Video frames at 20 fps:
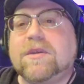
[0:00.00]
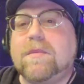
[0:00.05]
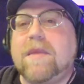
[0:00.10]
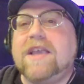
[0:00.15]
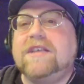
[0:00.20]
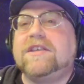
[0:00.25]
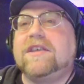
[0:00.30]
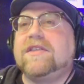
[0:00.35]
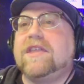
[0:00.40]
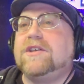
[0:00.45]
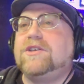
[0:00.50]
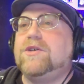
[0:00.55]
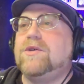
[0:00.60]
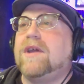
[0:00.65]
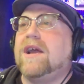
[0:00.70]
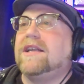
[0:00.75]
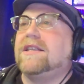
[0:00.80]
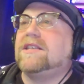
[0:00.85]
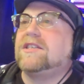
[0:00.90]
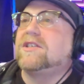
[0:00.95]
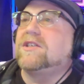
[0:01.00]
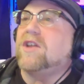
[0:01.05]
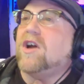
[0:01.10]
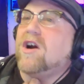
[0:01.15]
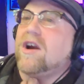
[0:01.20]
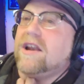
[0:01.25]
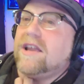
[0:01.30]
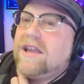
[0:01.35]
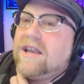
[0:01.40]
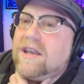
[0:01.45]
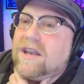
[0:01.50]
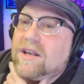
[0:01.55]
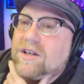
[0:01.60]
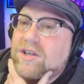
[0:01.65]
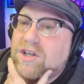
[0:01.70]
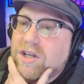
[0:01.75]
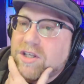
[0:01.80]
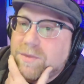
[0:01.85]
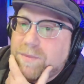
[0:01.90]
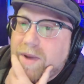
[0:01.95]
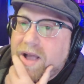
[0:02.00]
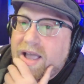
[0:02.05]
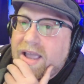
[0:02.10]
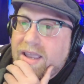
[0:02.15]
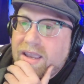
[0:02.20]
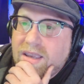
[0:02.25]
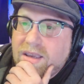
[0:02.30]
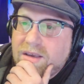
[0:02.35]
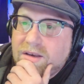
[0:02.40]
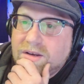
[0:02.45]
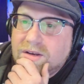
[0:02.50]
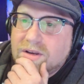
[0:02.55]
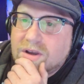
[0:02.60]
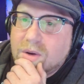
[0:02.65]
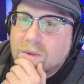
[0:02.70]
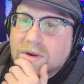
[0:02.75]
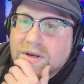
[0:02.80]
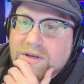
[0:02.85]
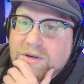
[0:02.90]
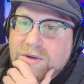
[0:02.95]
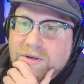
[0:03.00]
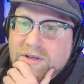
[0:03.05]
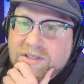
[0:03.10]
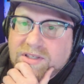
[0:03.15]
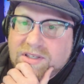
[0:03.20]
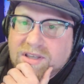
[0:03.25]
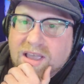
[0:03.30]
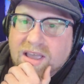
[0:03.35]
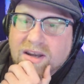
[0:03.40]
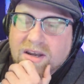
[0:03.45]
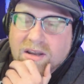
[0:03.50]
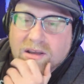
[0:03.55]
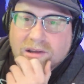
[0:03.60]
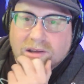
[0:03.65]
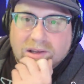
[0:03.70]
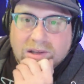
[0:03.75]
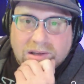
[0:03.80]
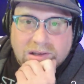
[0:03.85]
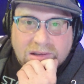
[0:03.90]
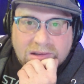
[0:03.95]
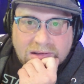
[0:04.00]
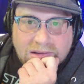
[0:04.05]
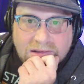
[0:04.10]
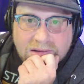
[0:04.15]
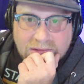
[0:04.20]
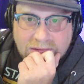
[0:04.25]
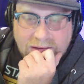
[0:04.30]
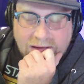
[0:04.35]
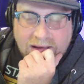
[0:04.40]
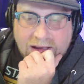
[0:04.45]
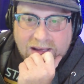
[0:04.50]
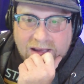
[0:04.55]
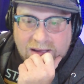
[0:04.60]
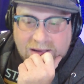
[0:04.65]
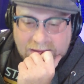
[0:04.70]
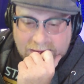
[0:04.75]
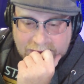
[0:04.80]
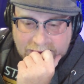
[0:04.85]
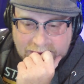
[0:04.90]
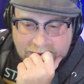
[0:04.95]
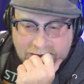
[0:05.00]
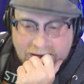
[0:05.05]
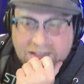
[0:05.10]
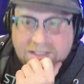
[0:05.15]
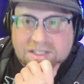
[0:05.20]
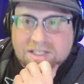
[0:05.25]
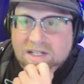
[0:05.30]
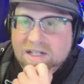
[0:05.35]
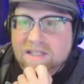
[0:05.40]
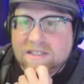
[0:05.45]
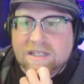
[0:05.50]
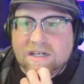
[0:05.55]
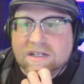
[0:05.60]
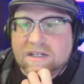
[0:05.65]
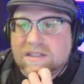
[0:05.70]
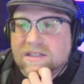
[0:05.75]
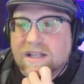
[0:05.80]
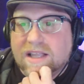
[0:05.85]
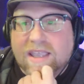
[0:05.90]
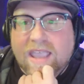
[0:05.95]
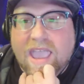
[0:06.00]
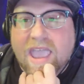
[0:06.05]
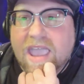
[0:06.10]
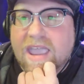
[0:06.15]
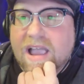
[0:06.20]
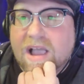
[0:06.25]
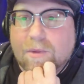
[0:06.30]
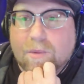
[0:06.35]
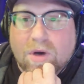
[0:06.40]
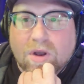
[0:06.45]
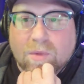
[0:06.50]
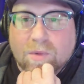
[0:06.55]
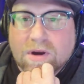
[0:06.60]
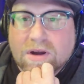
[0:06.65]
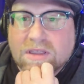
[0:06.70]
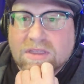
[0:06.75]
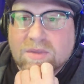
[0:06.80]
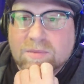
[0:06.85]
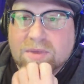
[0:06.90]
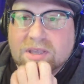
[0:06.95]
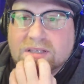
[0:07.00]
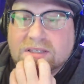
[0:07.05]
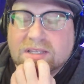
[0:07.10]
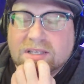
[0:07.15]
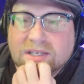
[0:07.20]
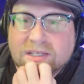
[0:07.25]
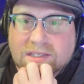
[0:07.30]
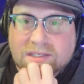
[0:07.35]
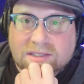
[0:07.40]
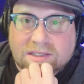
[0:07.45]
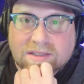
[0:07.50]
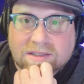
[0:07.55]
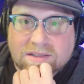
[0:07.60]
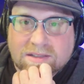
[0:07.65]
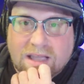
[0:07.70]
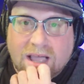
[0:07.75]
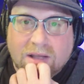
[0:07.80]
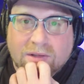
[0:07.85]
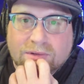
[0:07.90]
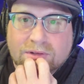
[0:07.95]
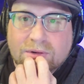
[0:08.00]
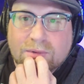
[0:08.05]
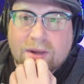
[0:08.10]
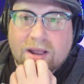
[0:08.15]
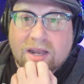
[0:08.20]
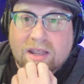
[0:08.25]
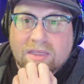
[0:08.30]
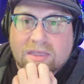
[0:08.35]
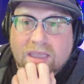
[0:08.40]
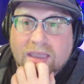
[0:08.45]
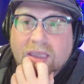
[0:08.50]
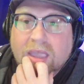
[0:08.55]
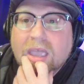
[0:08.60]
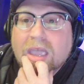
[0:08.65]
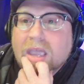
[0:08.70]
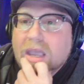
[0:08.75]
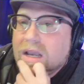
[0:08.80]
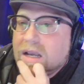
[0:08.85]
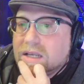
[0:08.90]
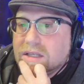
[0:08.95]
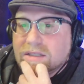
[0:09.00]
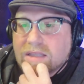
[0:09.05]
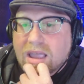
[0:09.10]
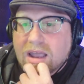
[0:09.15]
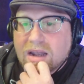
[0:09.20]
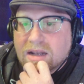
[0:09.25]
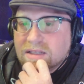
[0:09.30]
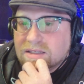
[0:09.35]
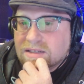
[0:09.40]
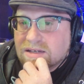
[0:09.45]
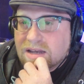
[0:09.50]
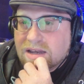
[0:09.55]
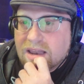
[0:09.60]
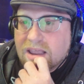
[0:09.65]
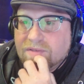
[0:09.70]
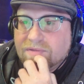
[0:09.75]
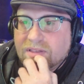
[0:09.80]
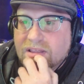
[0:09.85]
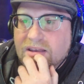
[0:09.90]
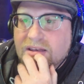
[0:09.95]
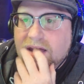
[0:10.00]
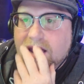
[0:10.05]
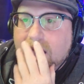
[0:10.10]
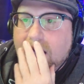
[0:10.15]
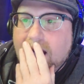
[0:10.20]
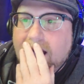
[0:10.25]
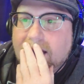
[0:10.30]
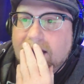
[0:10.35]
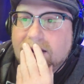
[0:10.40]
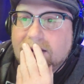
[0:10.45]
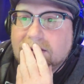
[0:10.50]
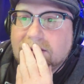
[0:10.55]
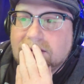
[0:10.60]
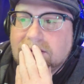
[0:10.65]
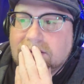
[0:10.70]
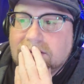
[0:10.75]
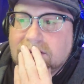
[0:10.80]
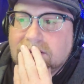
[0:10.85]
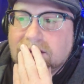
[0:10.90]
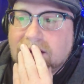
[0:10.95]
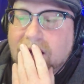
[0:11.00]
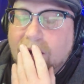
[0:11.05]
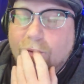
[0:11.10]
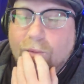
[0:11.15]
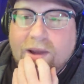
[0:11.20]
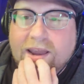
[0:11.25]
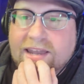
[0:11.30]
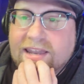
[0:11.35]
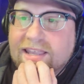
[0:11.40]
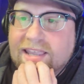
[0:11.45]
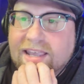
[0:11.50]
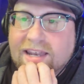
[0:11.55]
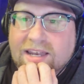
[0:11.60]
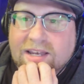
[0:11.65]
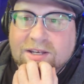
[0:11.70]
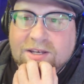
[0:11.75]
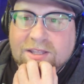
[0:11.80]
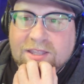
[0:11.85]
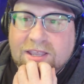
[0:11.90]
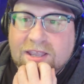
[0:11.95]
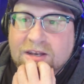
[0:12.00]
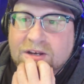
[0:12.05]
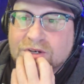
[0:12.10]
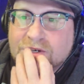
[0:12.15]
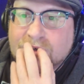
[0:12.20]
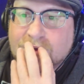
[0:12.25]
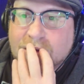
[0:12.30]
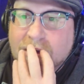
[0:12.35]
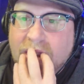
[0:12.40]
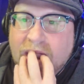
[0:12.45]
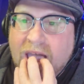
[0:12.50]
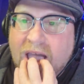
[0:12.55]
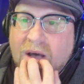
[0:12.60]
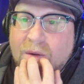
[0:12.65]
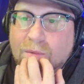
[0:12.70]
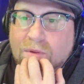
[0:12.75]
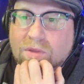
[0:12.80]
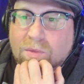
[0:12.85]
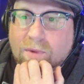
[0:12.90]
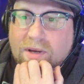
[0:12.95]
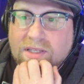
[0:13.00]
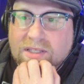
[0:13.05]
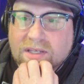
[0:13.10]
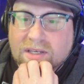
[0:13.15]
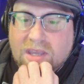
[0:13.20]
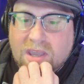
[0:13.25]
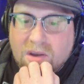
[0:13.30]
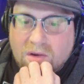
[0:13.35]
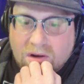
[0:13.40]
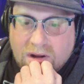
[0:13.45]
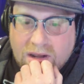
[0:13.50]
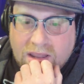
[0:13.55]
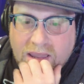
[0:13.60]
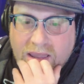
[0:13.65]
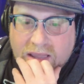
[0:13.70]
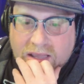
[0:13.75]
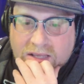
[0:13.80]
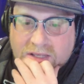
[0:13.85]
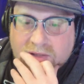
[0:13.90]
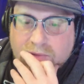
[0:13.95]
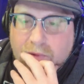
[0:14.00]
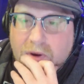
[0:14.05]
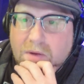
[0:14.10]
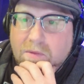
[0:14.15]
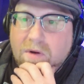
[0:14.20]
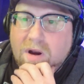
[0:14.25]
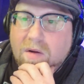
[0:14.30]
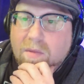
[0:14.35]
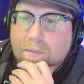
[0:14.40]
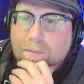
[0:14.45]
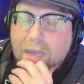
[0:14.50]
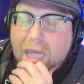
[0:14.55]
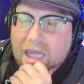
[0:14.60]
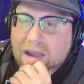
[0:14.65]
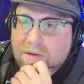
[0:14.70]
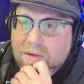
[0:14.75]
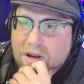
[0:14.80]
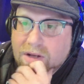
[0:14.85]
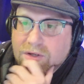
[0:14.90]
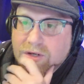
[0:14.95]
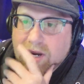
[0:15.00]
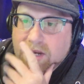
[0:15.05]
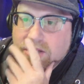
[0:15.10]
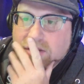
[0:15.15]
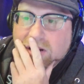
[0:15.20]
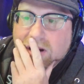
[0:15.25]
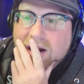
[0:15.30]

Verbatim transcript: amazing that you got started just by going to a set, uh, unsolicited. Is like, hey, I want to work in the business. I'll do anything because mm-hmm. definitely not a way to get into the industry now with the way security is, way background checks